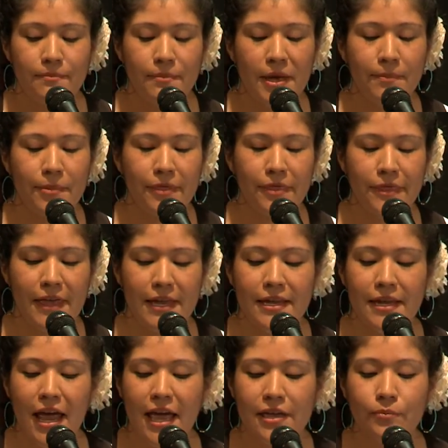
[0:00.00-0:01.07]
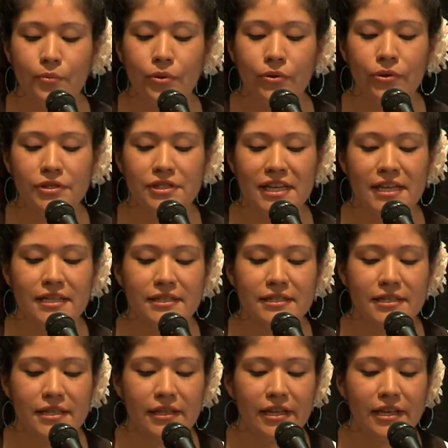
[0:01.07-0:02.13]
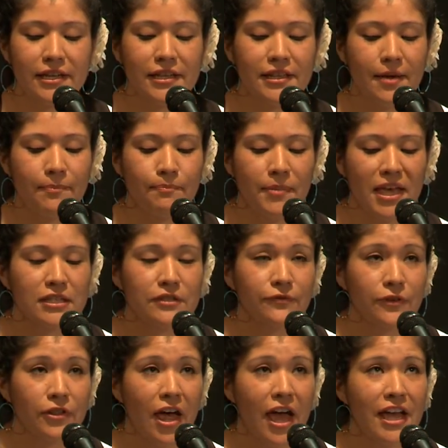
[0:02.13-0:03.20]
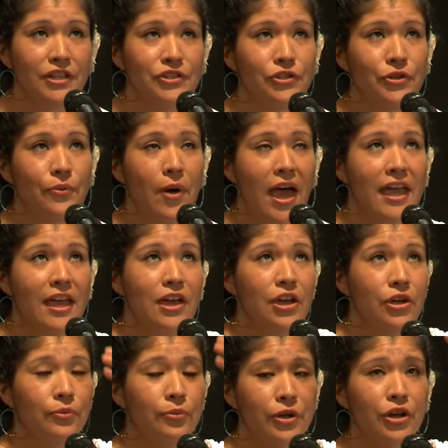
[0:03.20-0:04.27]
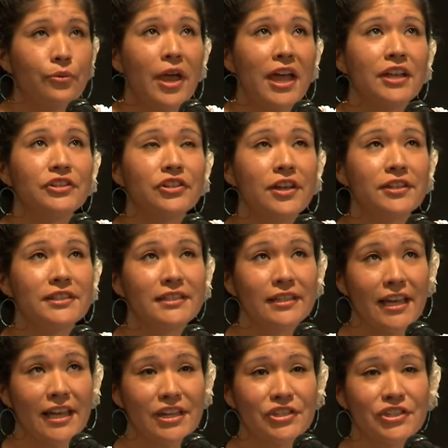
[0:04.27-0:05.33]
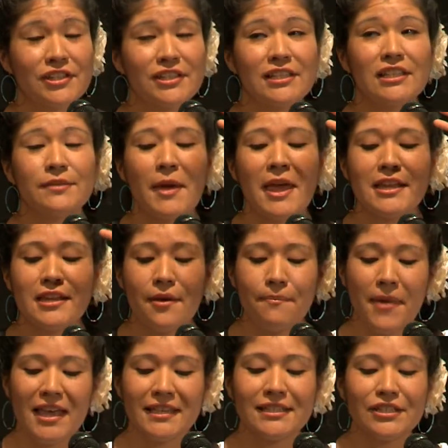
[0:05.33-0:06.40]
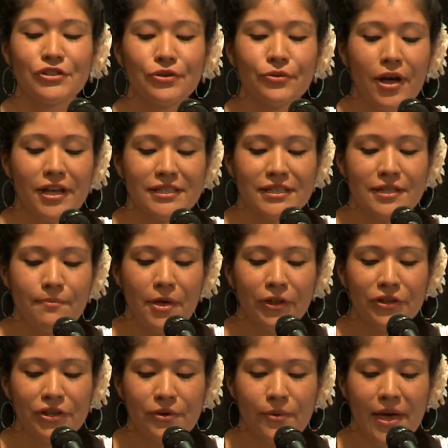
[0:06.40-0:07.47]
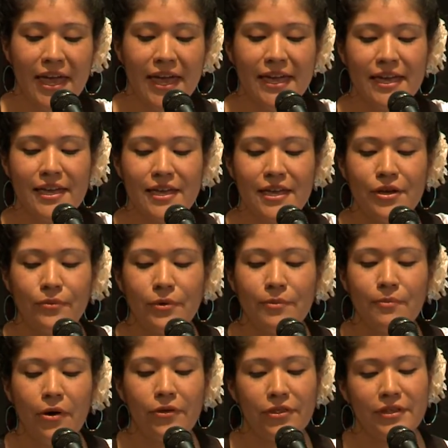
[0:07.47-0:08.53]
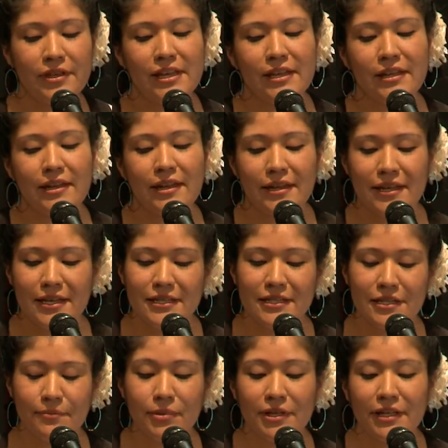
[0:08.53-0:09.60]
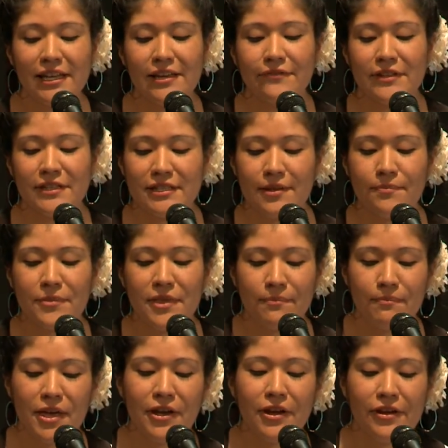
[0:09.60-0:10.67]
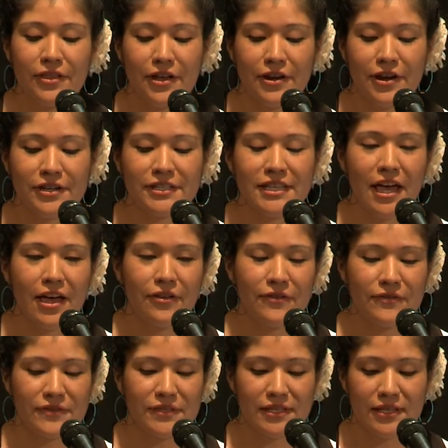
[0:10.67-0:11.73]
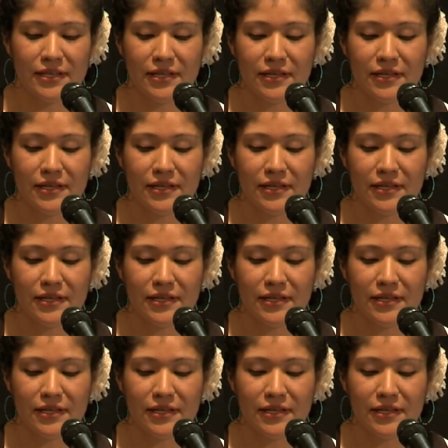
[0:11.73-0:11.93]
Paper thin, I am pulled into the linen that begs for lines, so I rearrange constellations, suspend a message across the Milky Way. We both need to believe in something bigger than ourselves.